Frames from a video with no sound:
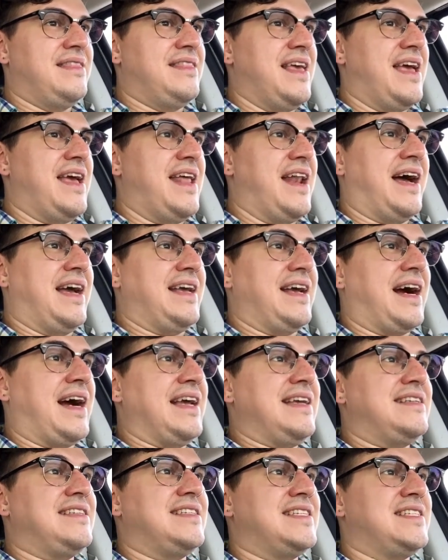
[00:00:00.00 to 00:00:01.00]
that I,
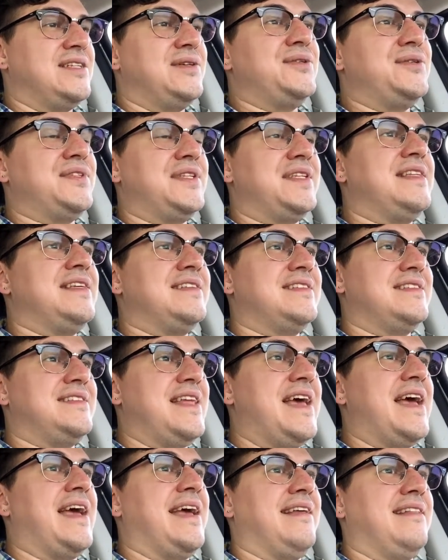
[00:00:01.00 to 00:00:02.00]
I still to this
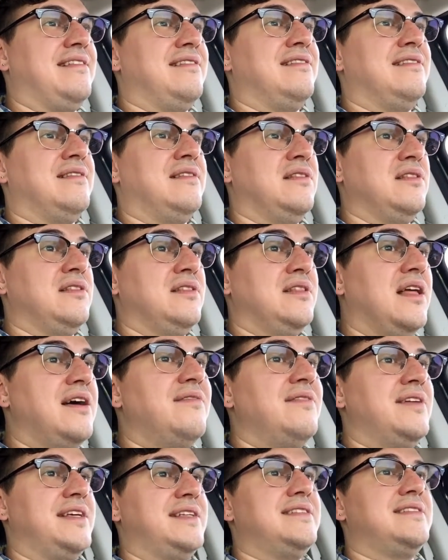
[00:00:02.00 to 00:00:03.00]
day
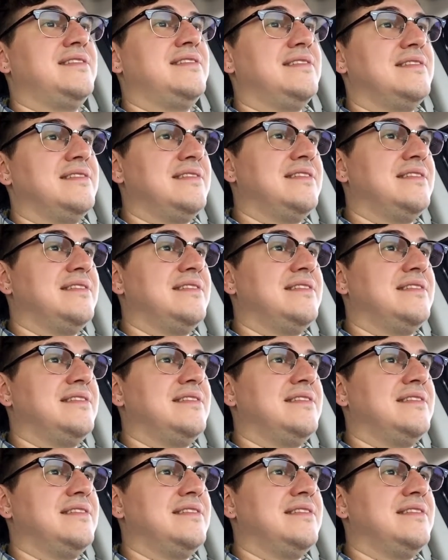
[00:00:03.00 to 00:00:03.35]
love it